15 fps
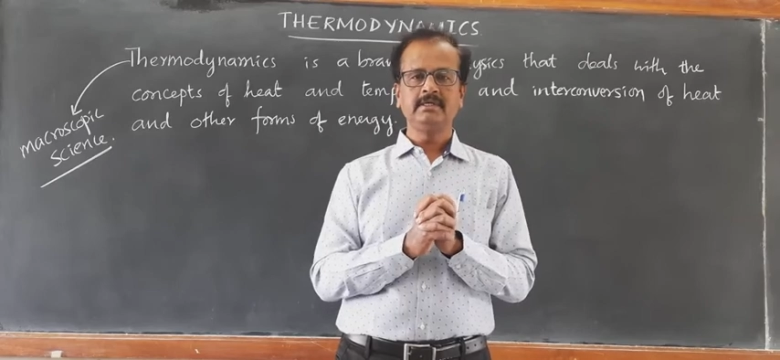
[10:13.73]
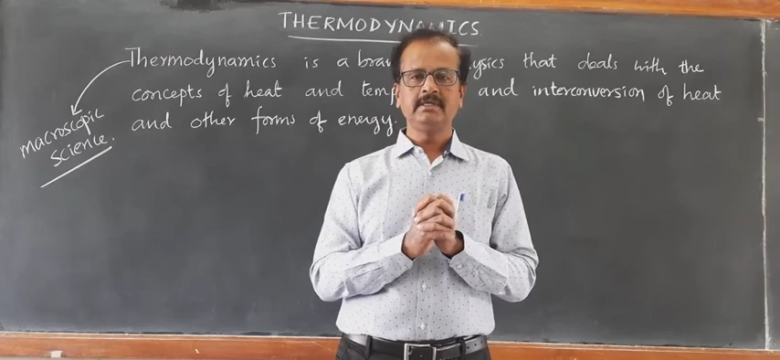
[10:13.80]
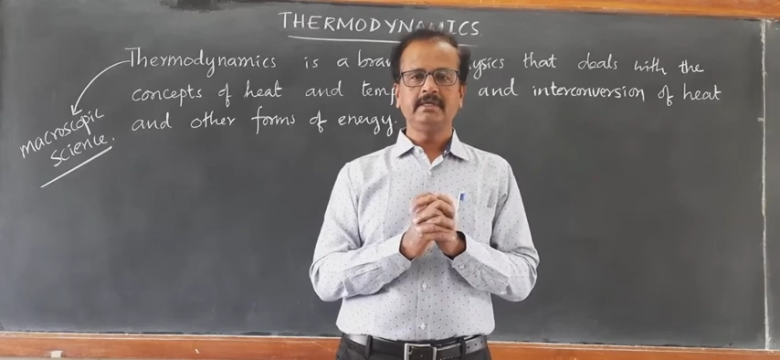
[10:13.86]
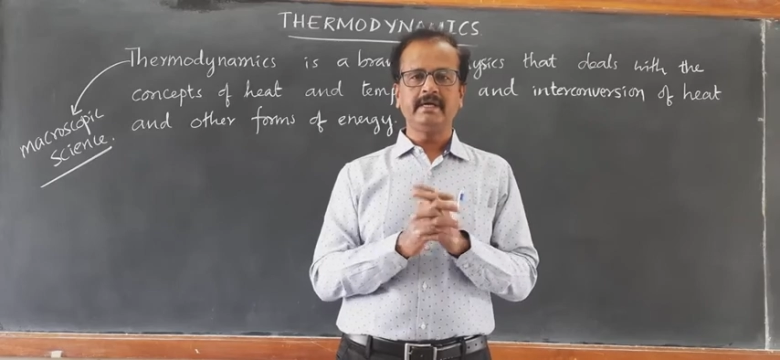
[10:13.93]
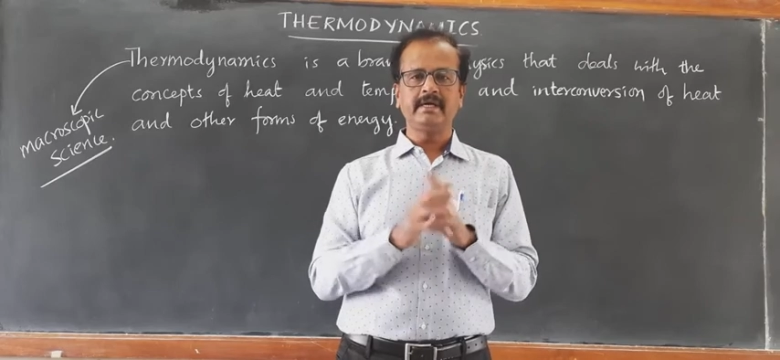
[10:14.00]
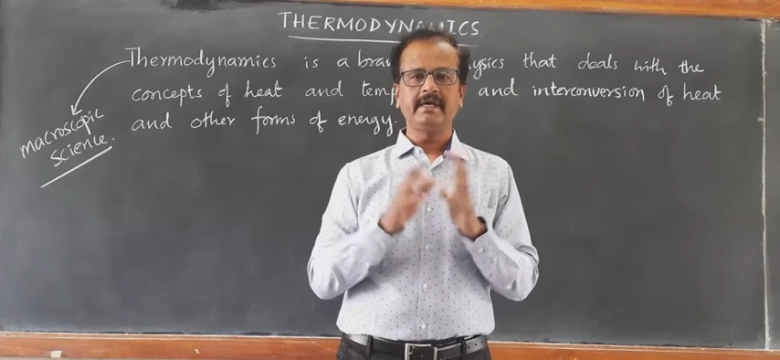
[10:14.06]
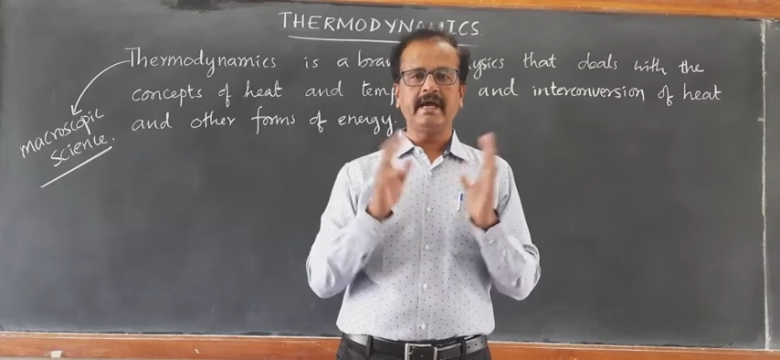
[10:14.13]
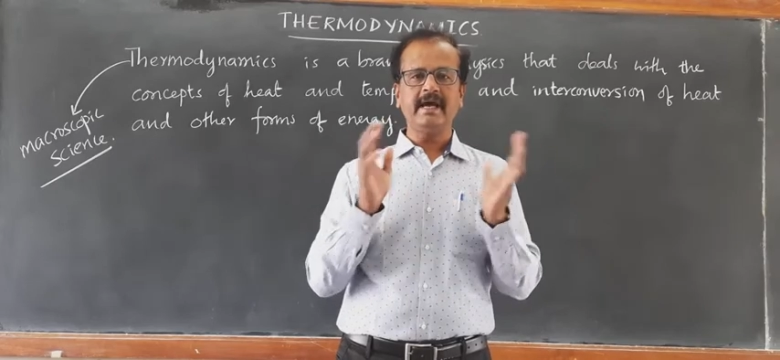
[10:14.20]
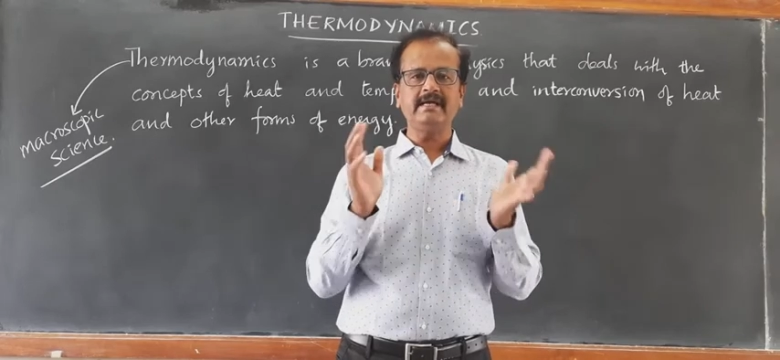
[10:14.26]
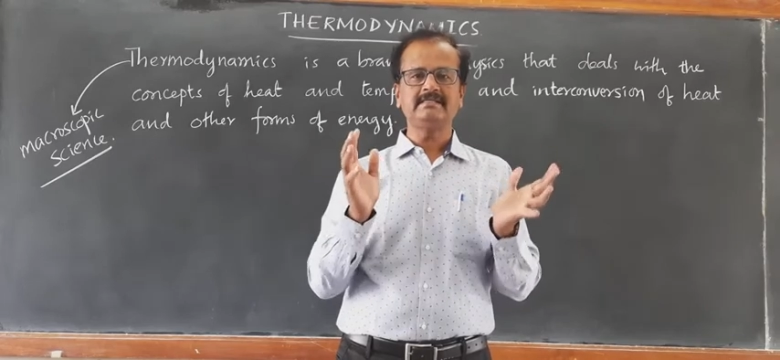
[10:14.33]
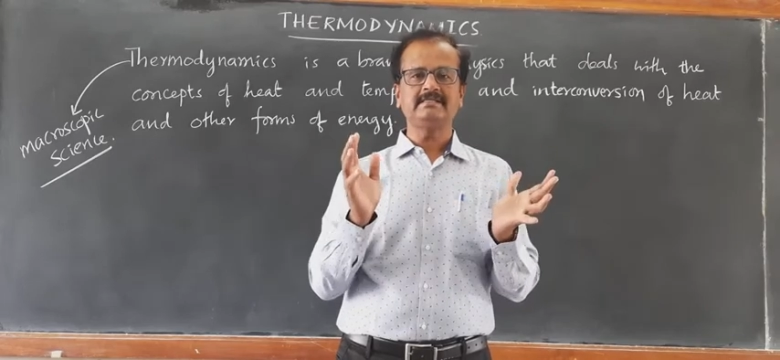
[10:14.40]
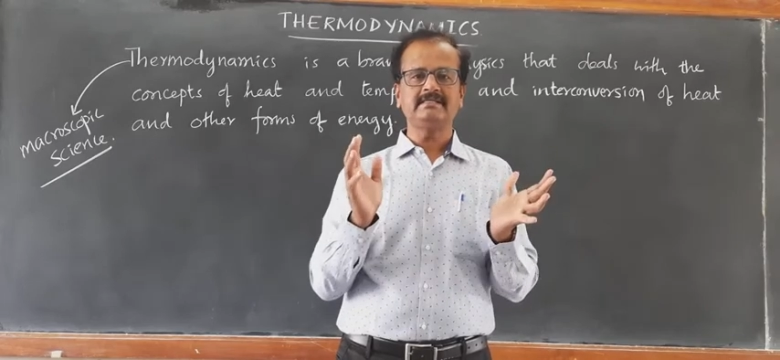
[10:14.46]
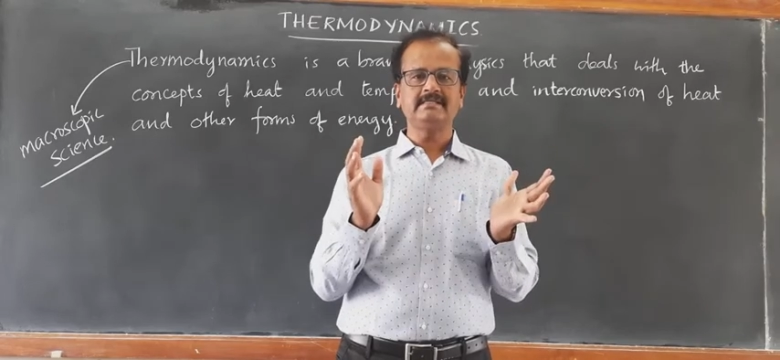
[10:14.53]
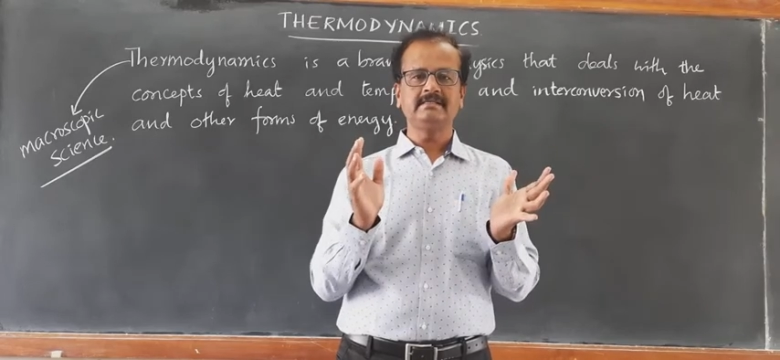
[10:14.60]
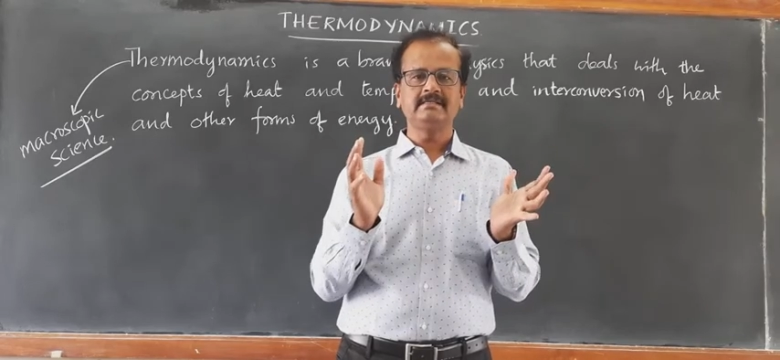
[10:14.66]
A
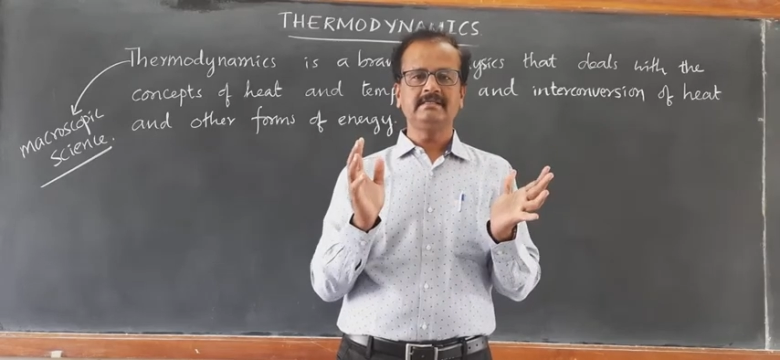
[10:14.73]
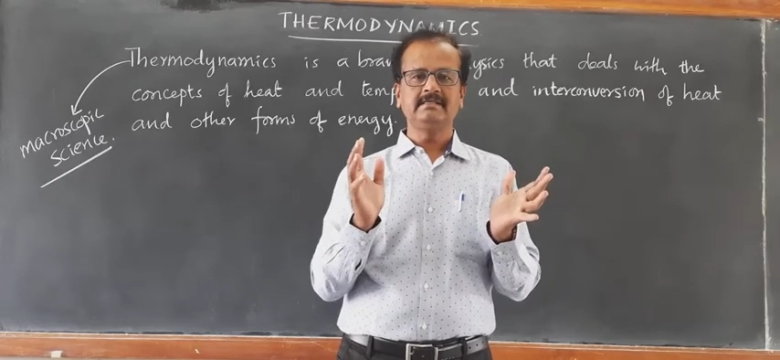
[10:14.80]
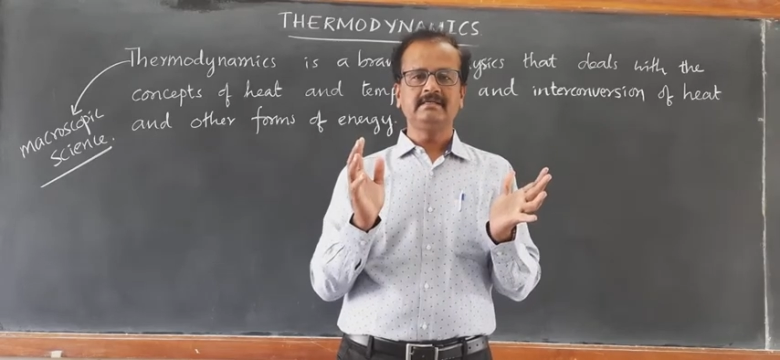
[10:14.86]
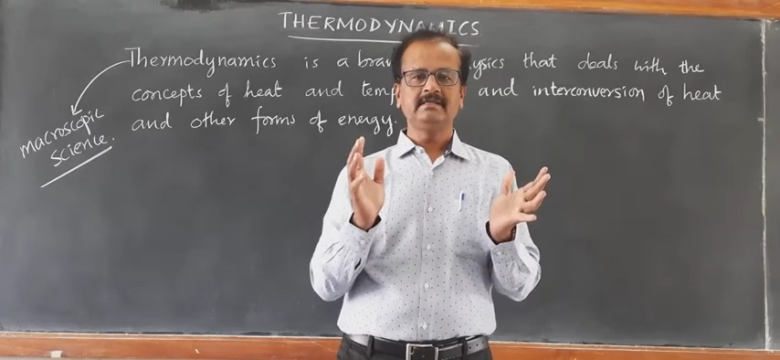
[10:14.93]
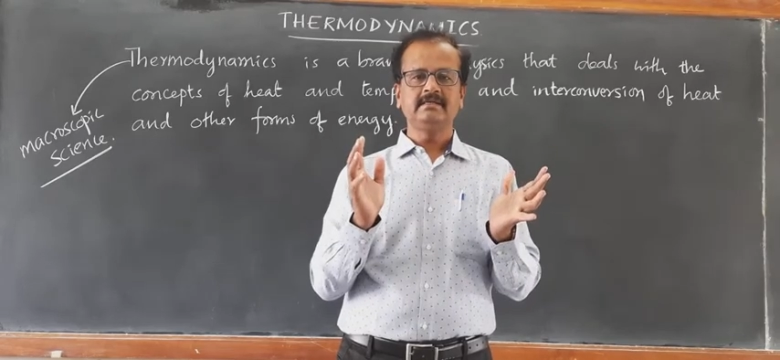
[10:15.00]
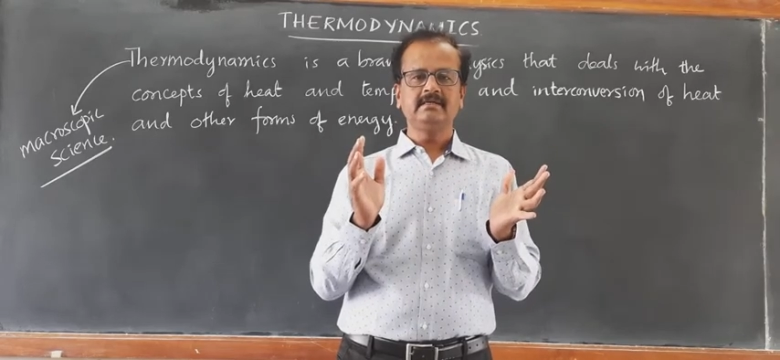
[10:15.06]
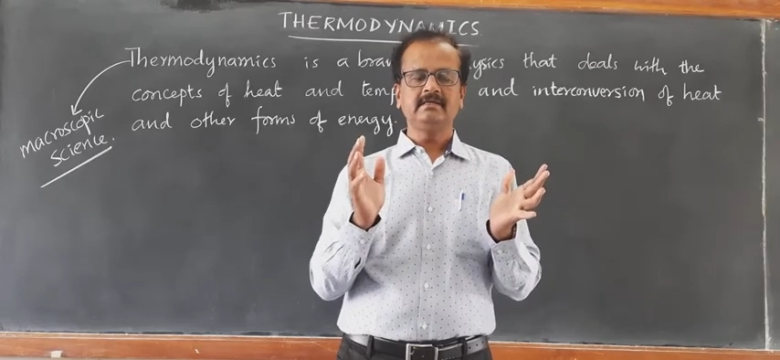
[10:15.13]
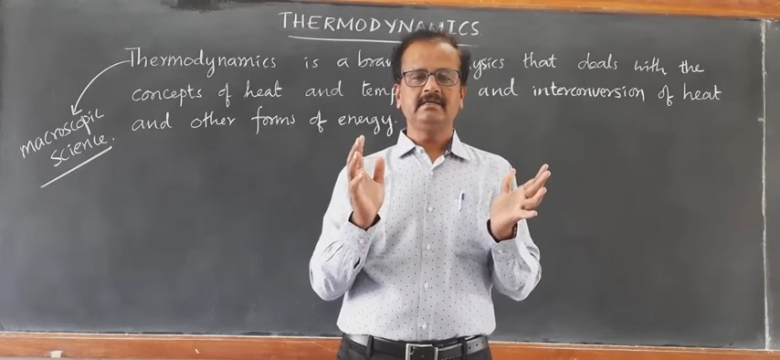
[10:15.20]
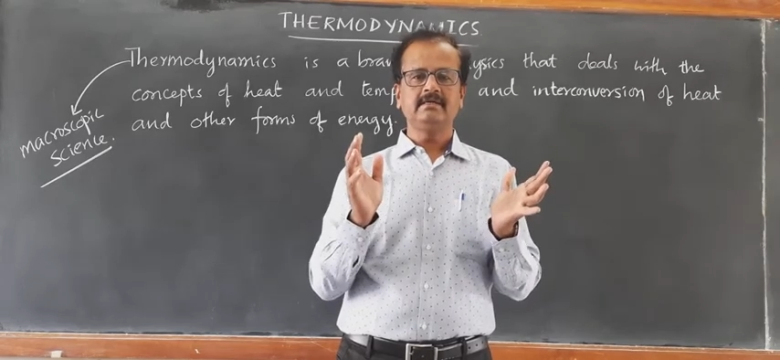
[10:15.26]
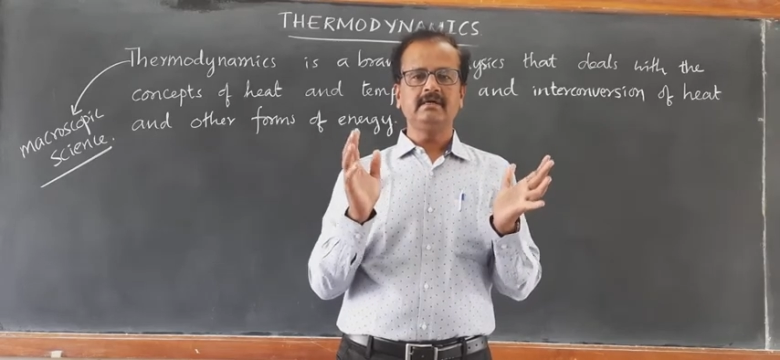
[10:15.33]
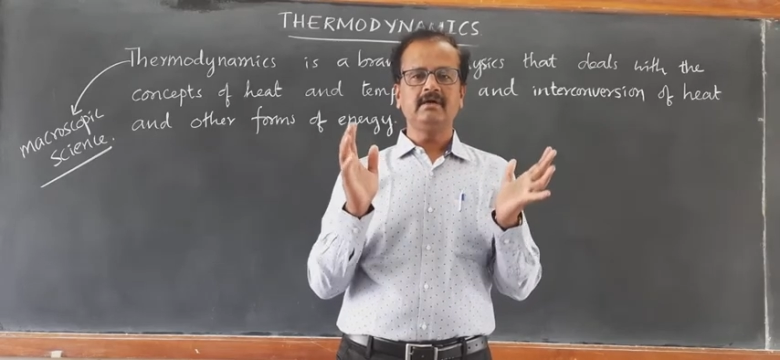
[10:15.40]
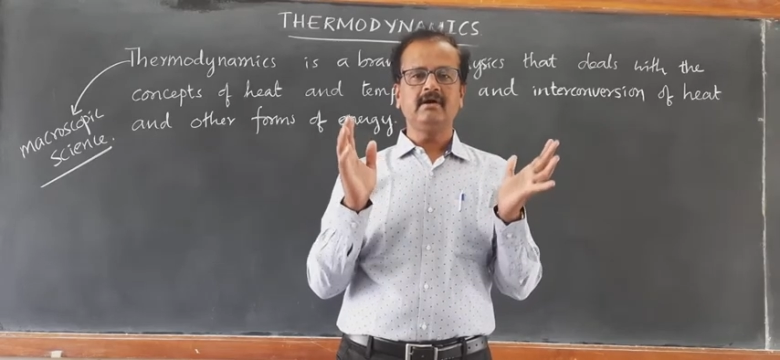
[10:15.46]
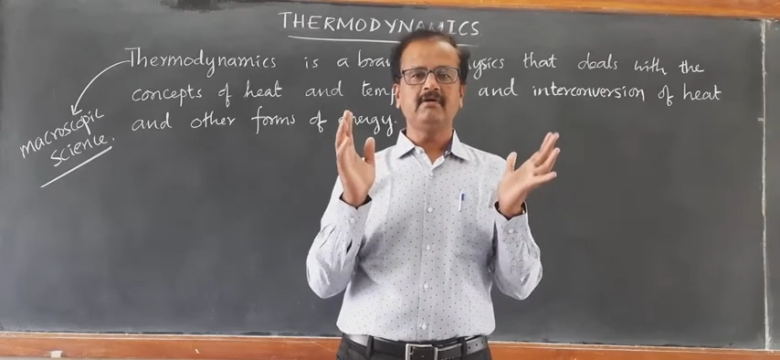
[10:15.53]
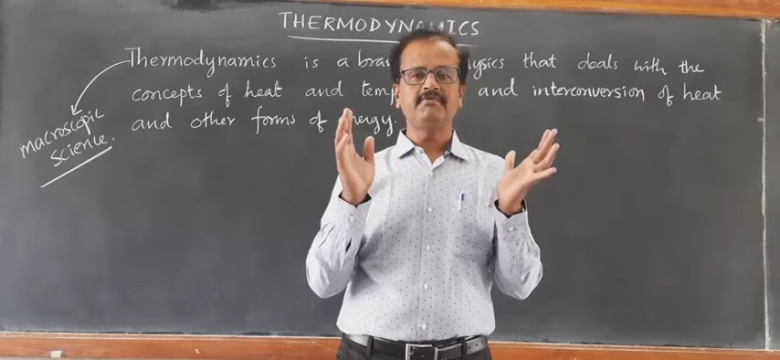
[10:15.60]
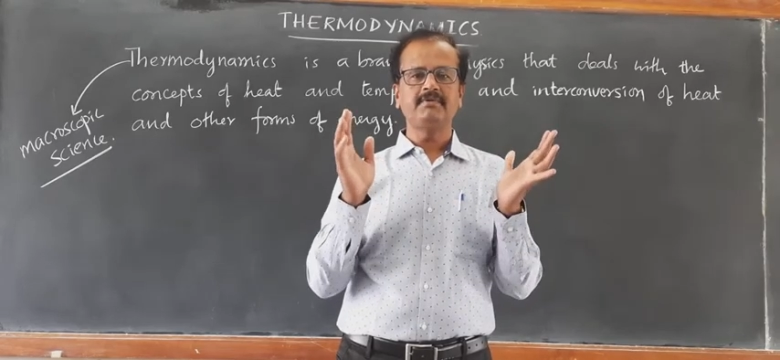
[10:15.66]
gas
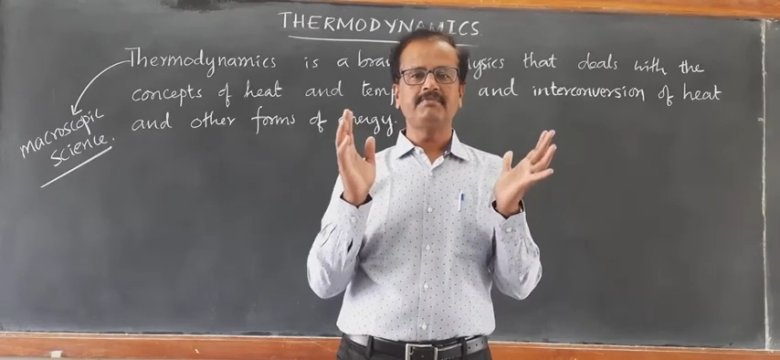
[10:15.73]
of a